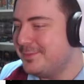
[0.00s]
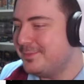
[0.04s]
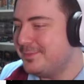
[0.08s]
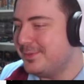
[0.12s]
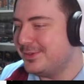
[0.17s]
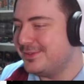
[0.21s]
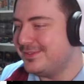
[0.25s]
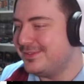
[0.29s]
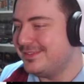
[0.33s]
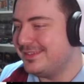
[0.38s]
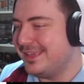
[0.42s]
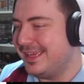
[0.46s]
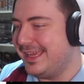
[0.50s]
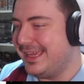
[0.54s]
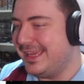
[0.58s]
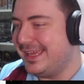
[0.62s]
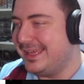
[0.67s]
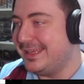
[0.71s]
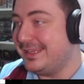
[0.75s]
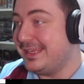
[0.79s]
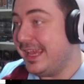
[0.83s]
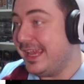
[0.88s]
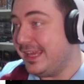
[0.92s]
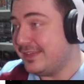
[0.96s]
But
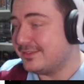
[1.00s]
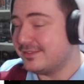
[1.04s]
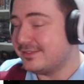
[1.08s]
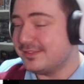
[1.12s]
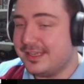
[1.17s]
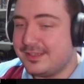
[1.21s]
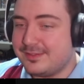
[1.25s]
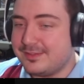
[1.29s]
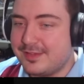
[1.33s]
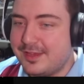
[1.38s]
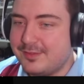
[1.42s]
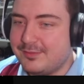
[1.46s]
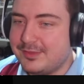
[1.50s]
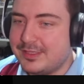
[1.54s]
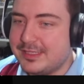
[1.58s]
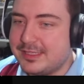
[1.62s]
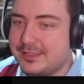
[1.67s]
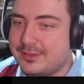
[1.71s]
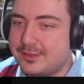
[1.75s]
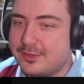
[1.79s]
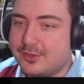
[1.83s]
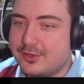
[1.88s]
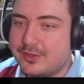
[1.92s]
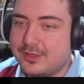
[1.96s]
uh, yes, let's have a
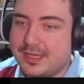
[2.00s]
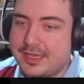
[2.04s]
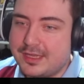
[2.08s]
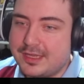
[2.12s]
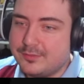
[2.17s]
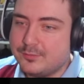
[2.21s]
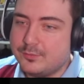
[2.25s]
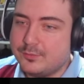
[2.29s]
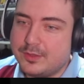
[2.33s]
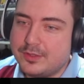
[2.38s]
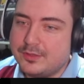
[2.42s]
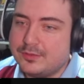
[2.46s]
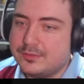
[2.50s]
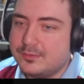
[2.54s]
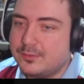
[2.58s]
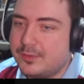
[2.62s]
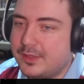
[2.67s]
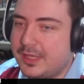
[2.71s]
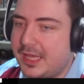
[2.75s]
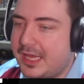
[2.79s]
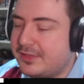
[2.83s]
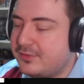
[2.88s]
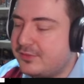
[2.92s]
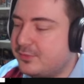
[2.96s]
little look at it, and we'll
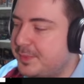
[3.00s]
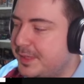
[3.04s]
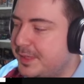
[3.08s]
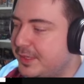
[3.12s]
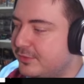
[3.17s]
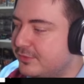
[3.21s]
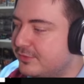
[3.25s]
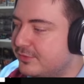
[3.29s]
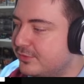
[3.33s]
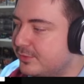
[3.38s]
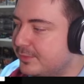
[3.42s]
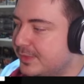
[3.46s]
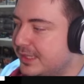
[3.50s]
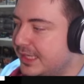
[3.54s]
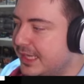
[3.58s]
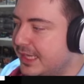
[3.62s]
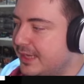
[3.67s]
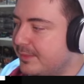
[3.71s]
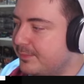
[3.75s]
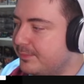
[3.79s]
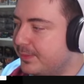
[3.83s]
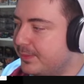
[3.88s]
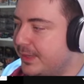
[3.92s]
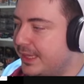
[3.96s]
we'll experience some of the
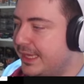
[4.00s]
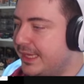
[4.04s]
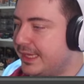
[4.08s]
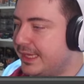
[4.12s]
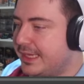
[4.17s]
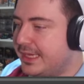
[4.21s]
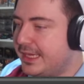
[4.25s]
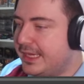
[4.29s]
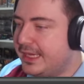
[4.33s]
gameplay.